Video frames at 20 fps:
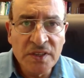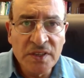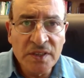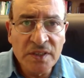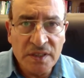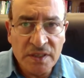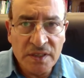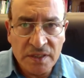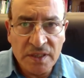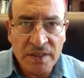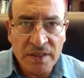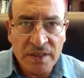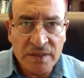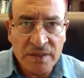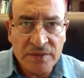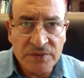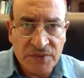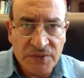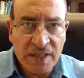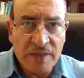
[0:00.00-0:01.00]
a
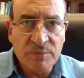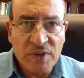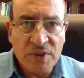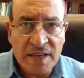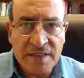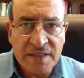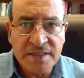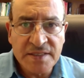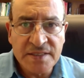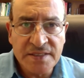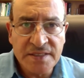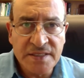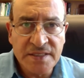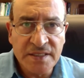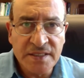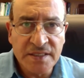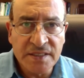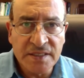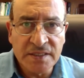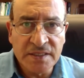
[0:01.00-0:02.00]
real process
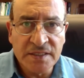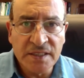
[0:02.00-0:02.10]
here